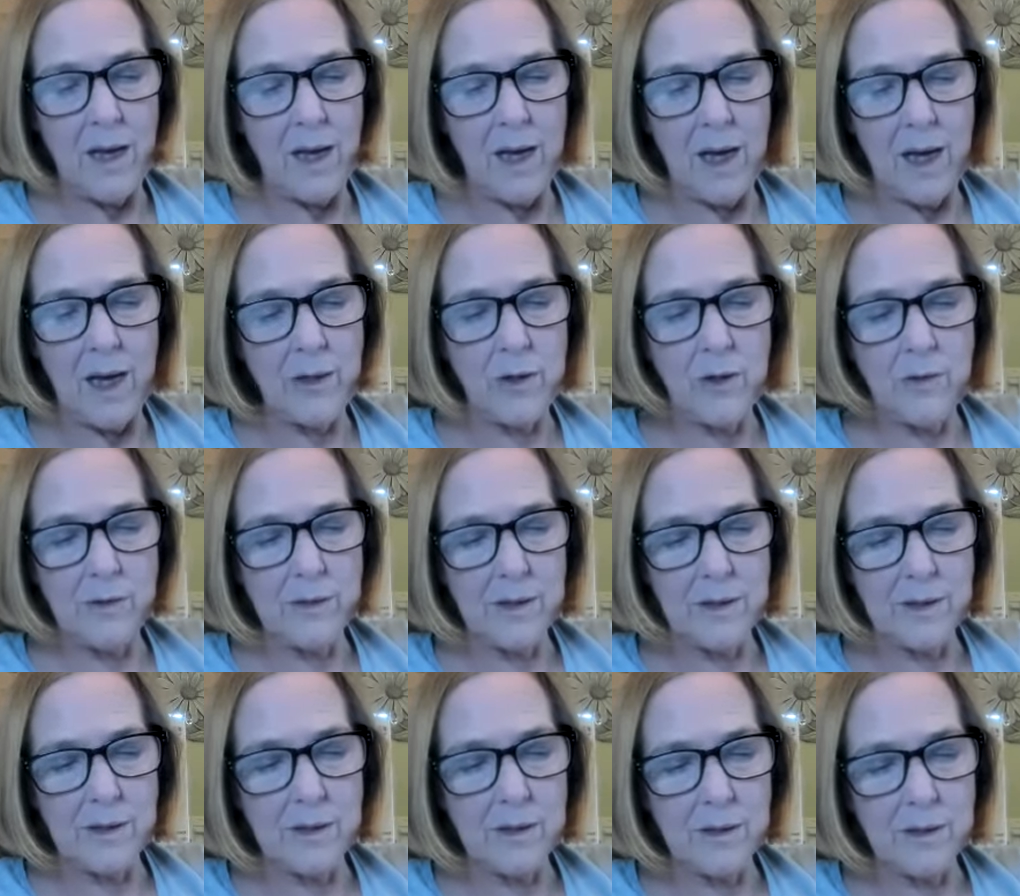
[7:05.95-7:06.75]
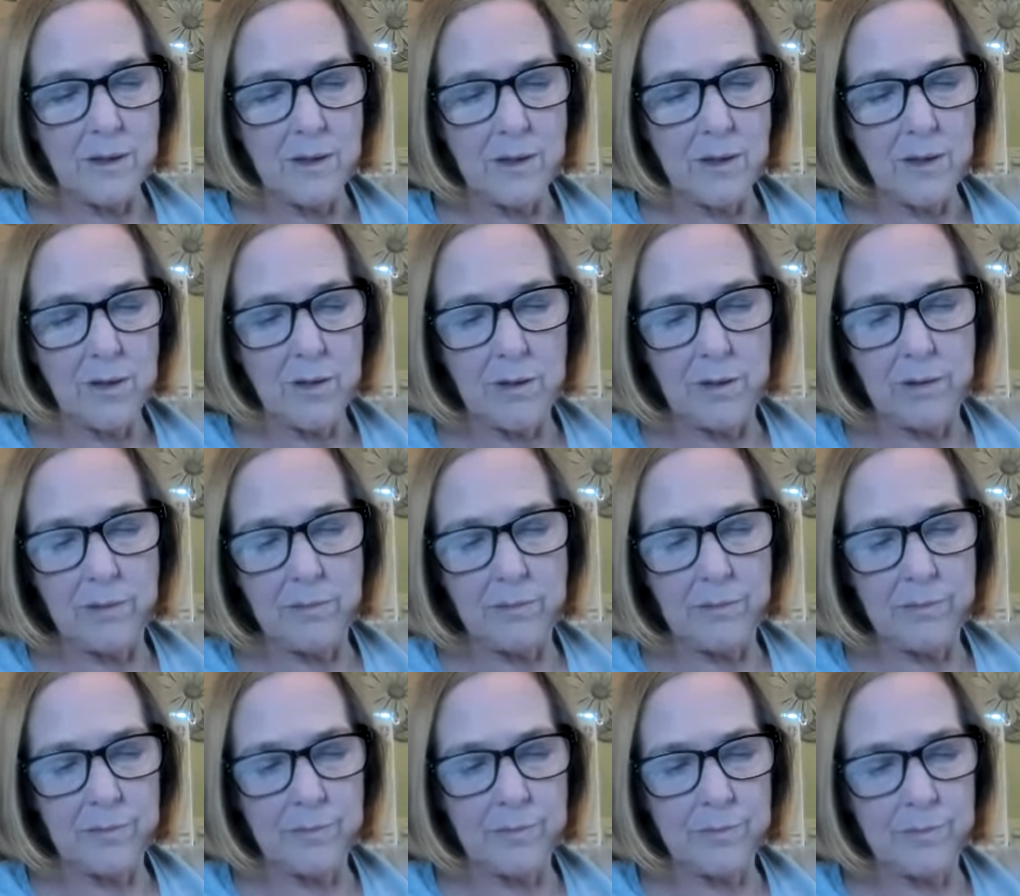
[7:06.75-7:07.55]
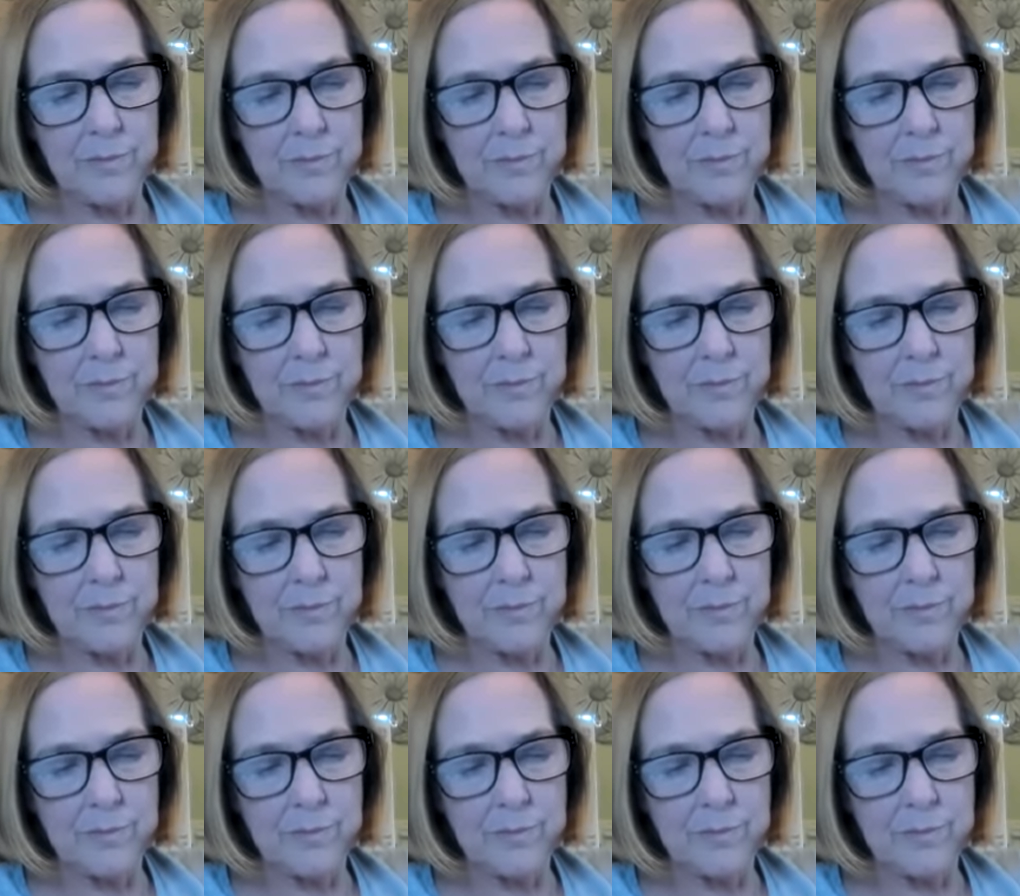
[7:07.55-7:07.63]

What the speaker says: I know this isn't sterling.